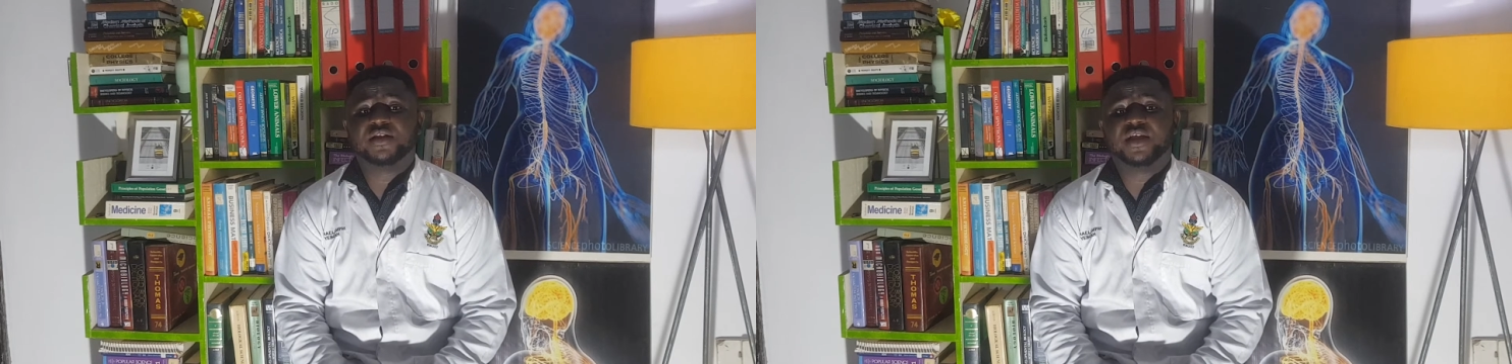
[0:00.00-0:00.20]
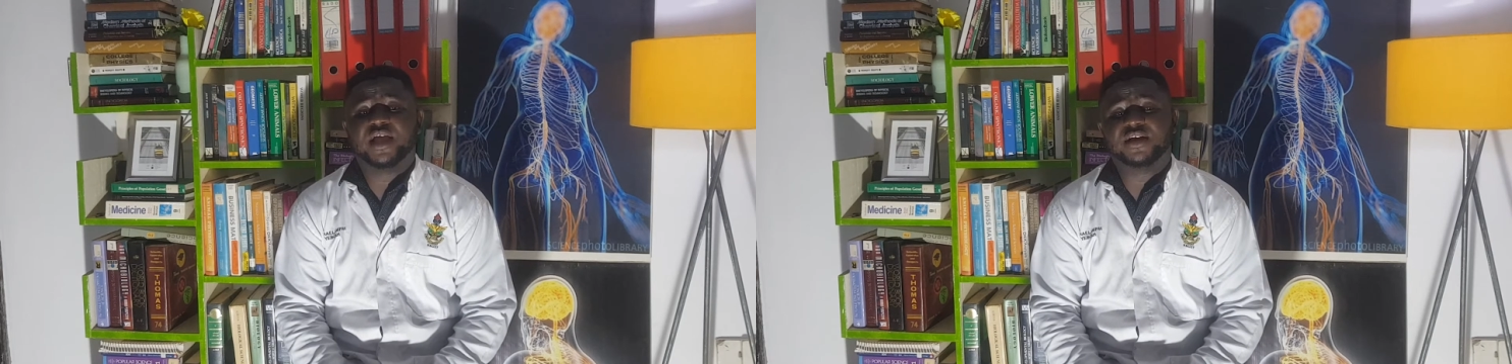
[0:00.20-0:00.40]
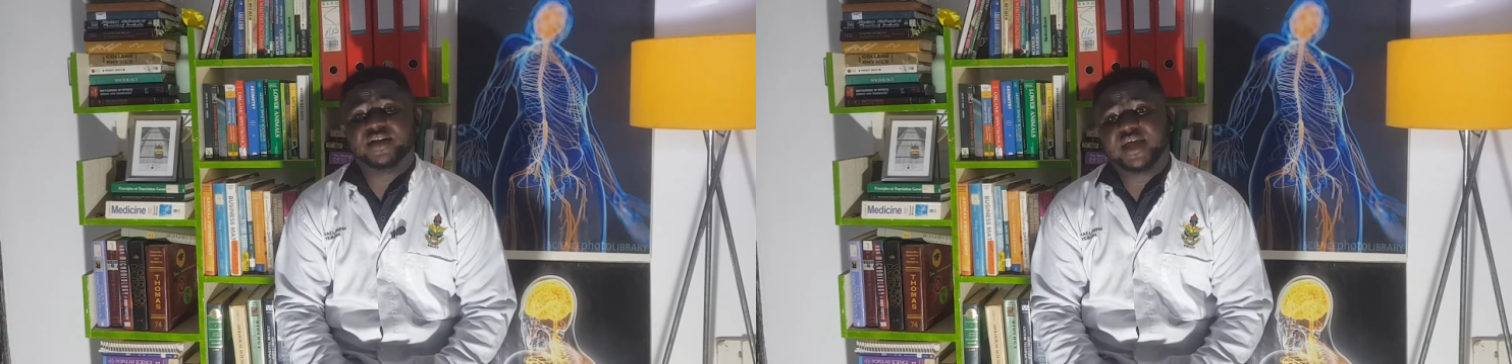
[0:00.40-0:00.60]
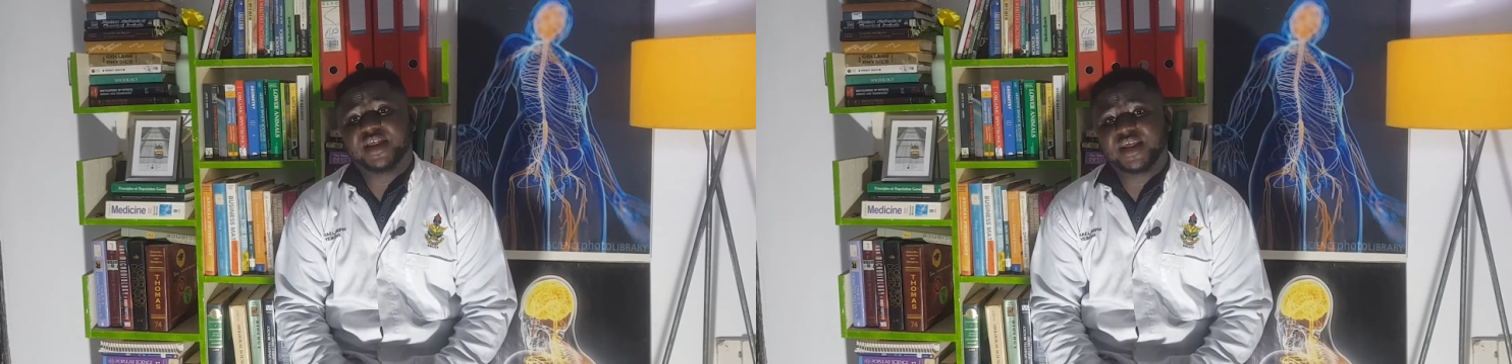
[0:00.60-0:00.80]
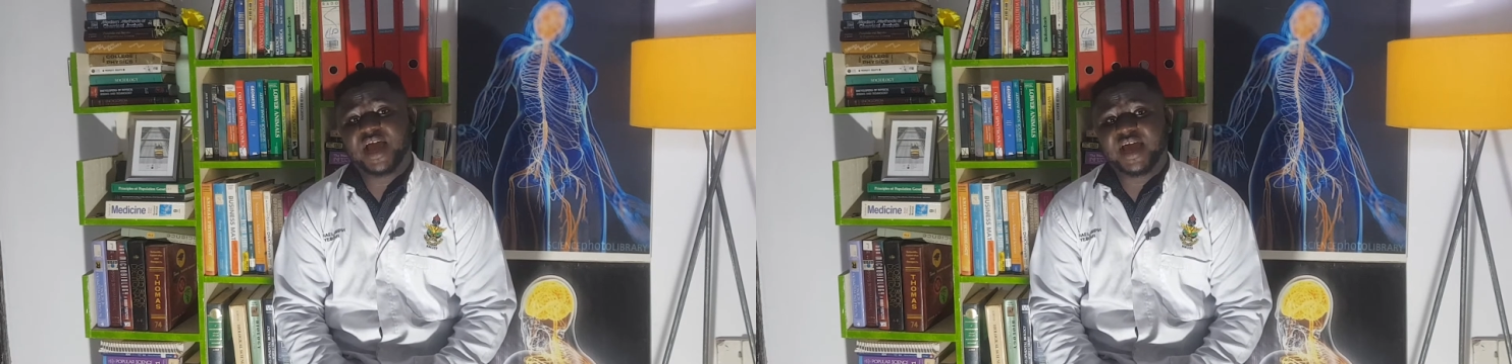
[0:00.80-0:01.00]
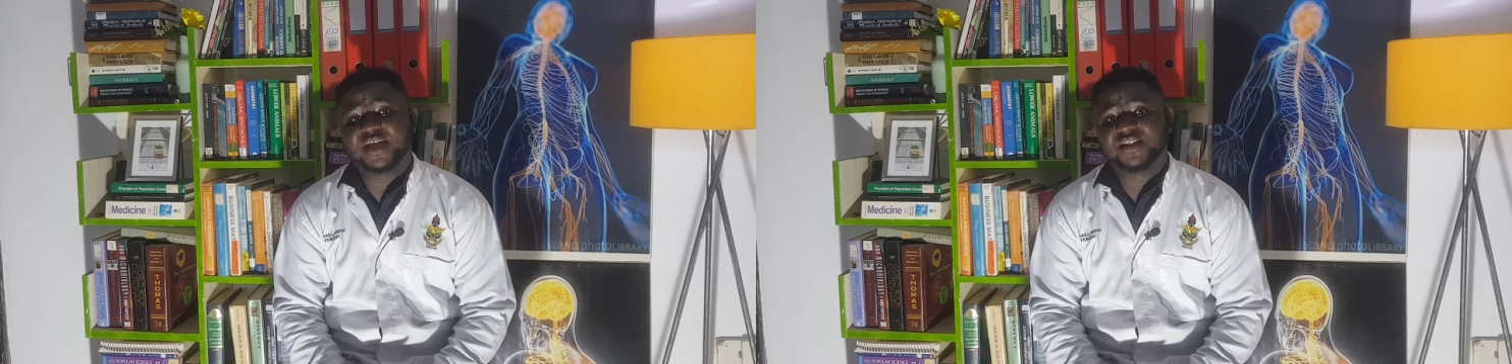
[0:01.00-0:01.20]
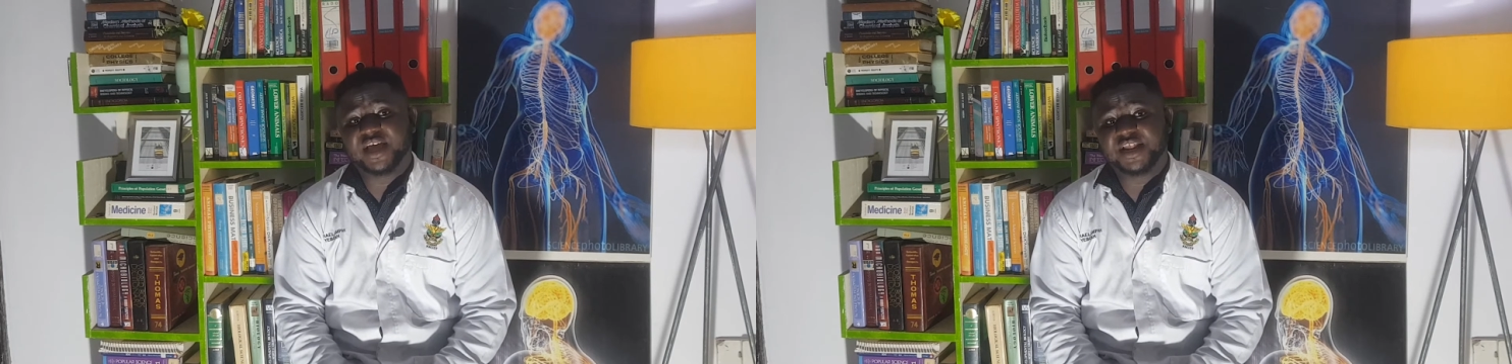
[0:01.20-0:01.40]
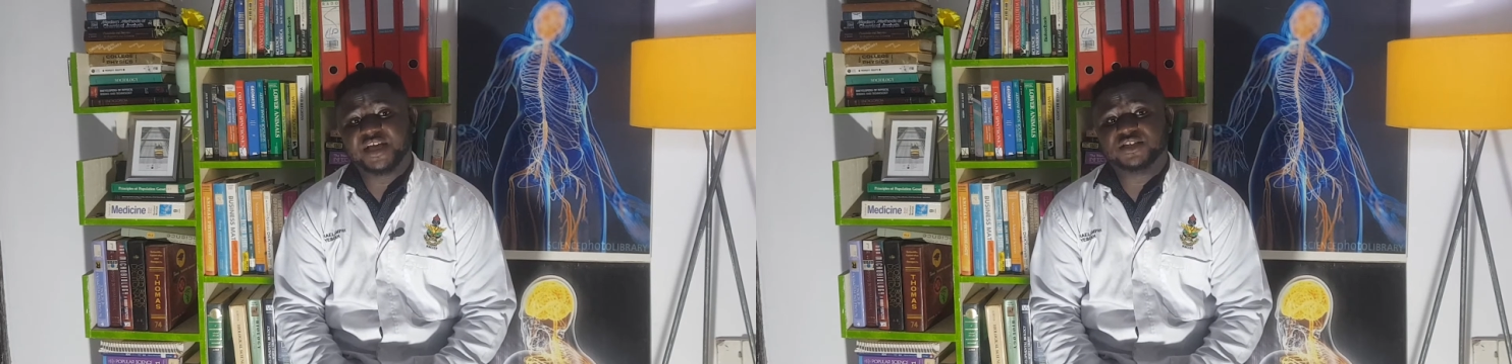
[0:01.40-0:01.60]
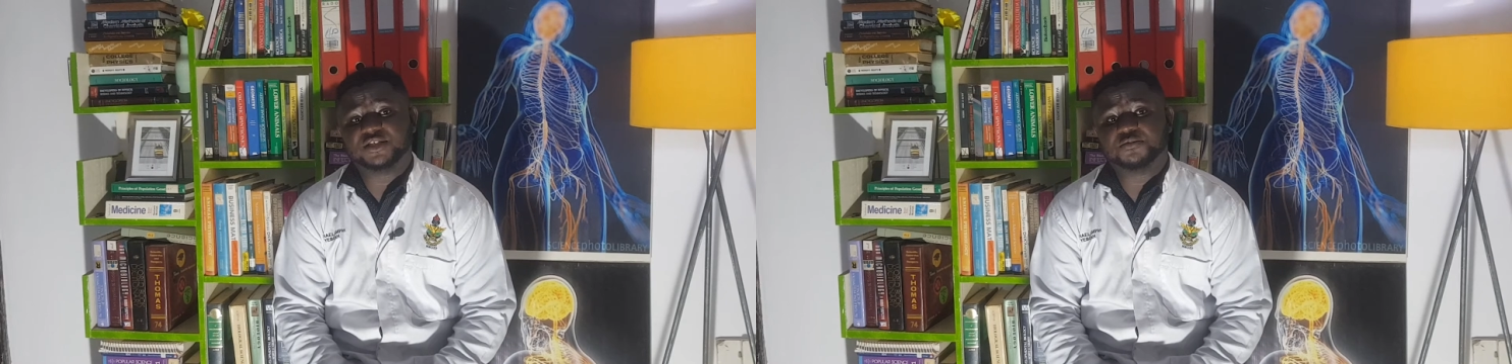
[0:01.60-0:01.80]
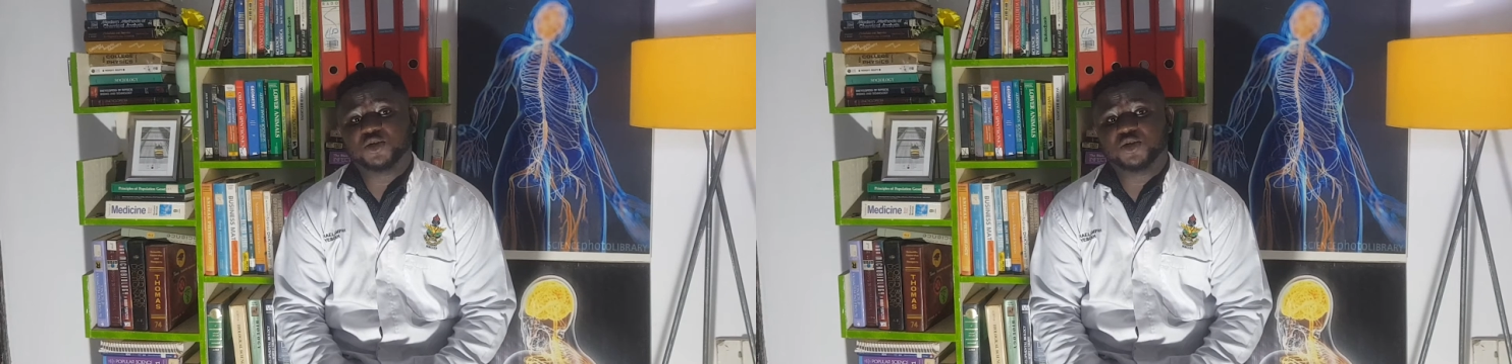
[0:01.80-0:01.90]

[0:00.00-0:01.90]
the higher the energy,